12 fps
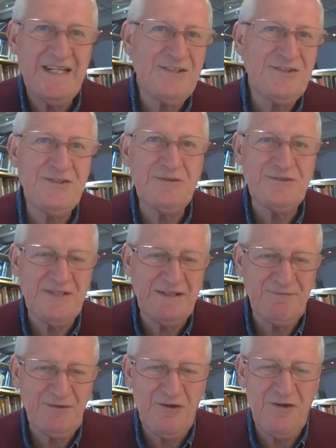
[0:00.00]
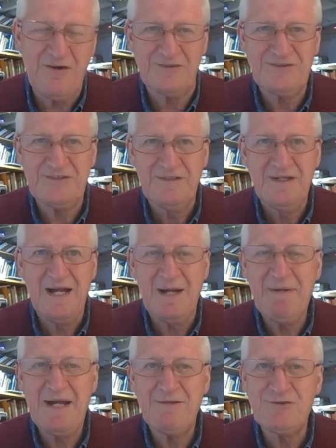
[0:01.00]
issues they've got
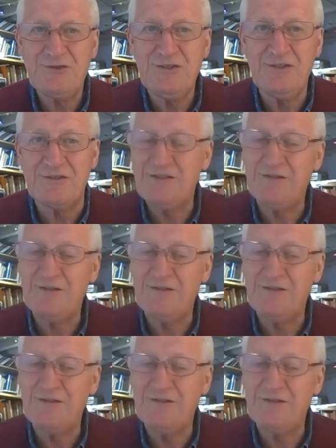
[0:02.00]
about church.